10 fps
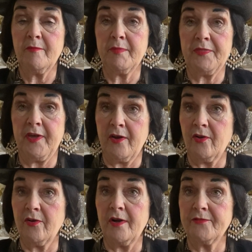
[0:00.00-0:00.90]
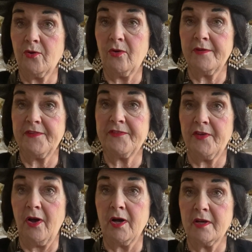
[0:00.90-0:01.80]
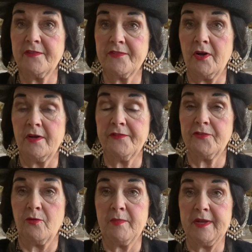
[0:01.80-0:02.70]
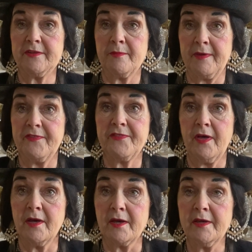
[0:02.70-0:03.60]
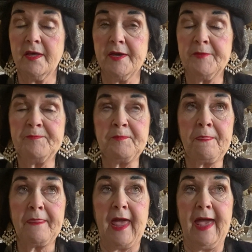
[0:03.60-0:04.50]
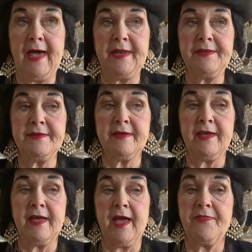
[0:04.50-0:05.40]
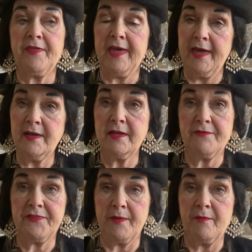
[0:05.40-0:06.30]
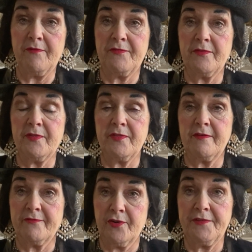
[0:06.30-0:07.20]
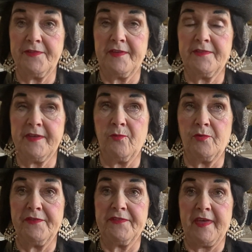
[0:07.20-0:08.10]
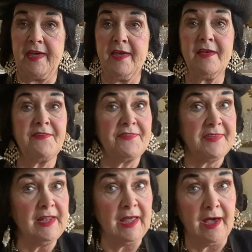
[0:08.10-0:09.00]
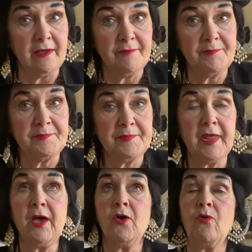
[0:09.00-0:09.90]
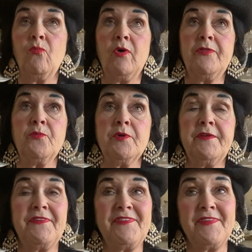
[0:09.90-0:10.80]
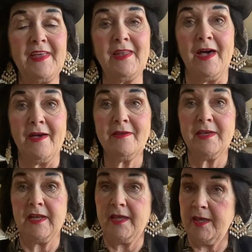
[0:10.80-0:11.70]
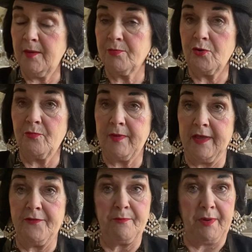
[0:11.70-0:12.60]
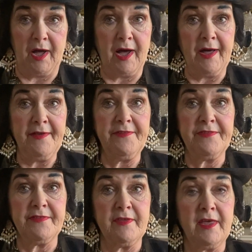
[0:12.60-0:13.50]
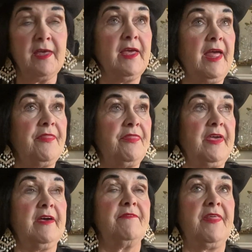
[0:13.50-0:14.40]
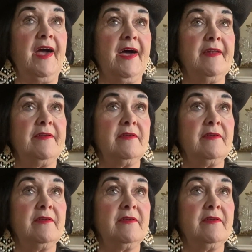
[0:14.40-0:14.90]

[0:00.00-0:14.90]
but they are, of course, songs also meant to be sung. And at the end of some of the verses, it will say Selah. Well, the word Selah in Hebrew means pause and think of that.